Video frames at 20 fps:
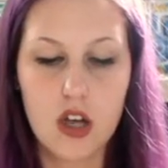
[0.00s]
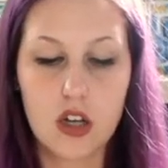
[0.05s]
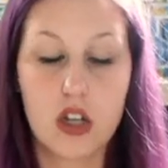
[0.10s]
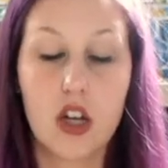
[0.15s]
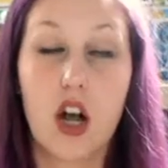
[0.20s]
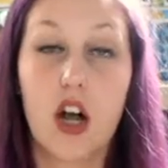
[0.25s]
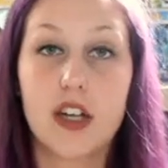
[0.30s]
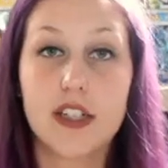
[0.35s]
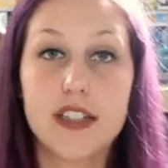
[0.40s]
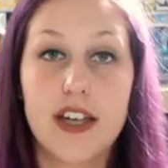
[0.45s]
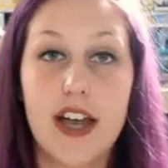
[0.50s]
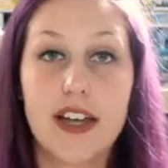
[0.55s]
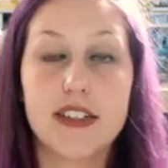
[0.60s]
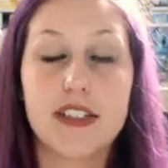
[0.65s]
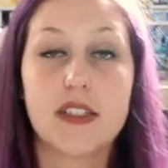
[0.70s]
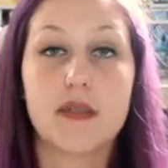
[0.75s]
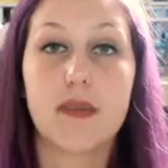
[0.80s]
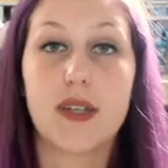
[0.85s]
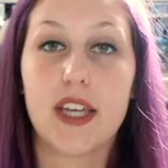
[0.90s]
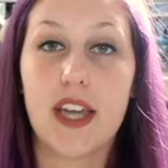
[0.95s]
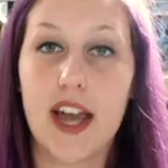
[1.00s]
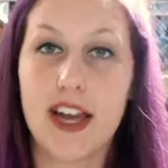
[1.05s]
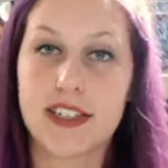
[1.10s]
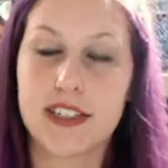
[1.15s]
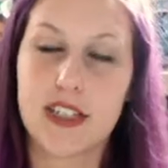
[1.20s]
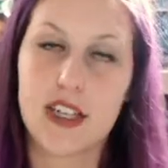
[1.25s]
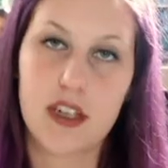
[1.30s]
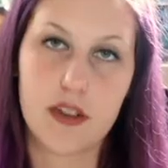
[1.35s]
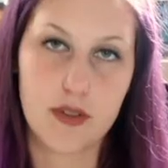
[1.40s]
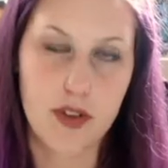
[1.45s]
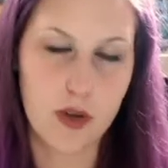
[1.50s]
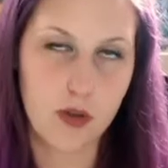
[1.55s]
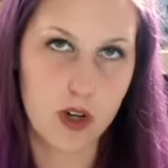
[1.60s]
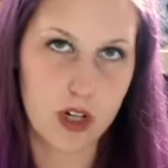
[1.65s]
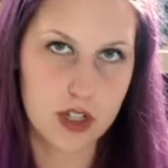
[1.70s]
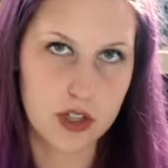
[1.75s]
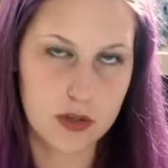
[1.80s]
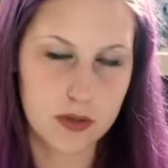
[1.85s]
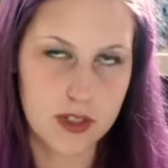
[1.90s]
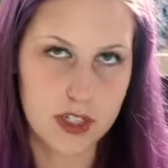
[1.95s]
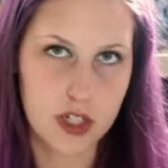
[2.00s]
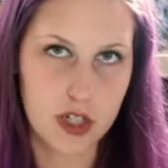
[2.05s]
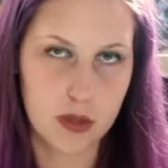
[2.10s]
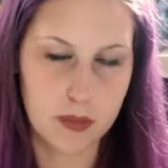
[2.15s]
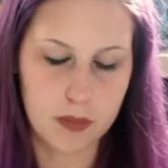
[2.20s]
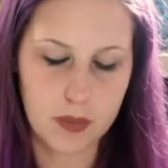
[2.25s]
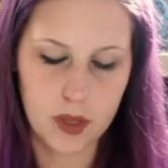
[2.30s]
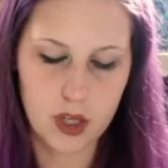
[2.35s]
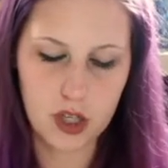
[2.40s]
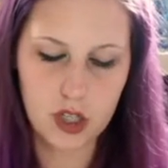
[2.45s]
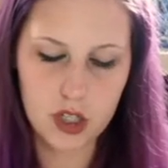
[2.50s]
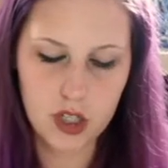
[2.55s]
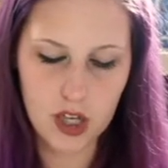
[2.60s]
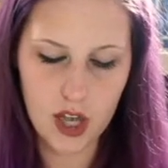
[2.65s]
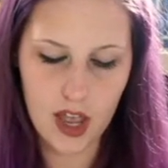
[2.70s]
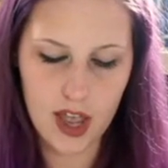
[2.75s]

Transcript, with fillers: contacted me asking if I wanted to read her book